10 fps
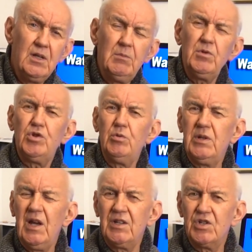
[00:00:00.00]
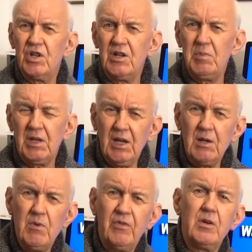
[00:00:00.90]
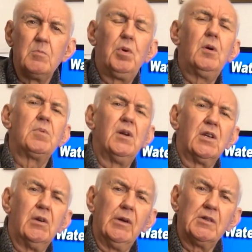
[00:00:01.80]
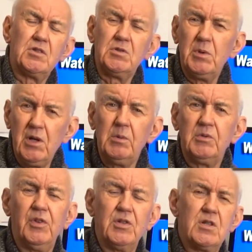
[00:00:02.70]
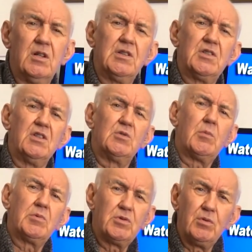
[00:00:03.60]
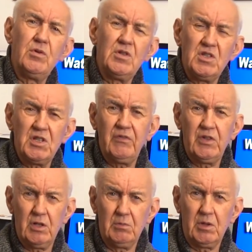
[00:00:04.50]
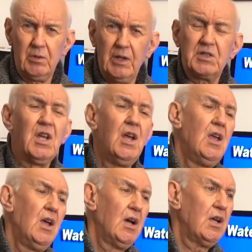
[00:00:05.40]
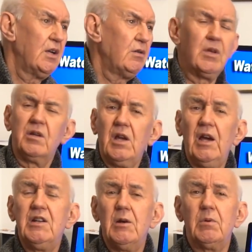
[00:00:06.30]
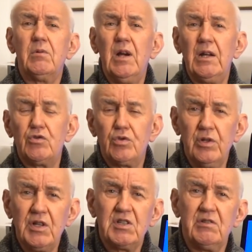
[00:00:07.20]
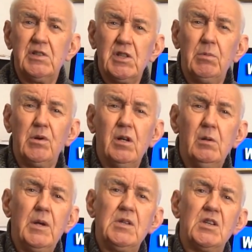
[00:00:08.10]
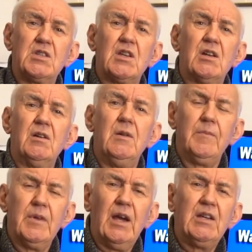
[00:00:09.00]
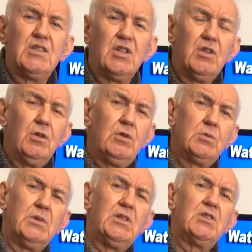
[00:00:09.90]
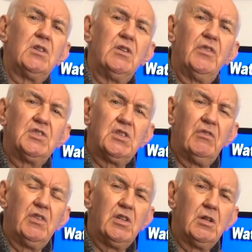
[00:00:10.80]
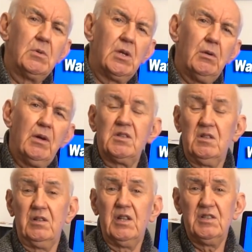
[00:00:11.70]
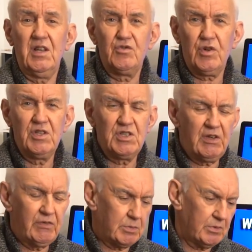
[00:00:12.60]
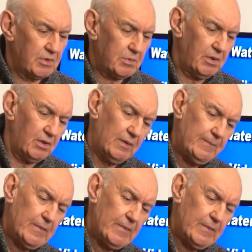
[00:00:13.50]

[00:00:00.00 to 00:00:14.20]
I'm not sure when it actually became a very popular coax because when I was first licensed we were still using 70 ohm coax. I know that KW Electronics, their SWR meters, their ATUs were designed for 70 ohm coax and I guess their transceivers were as well.